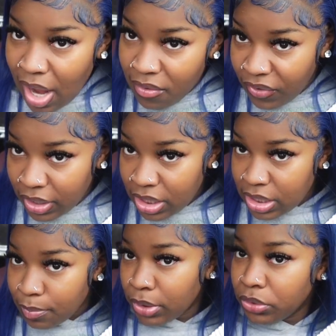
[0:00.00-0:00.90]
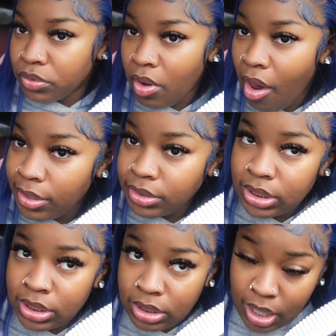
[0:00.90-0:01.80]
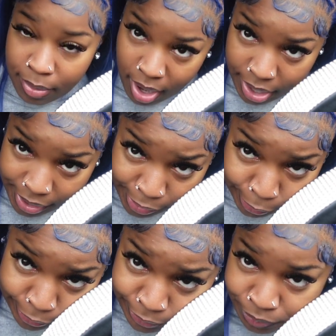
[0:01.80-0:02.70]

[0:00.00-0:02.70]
I'm feeling this blue. This look like my hair.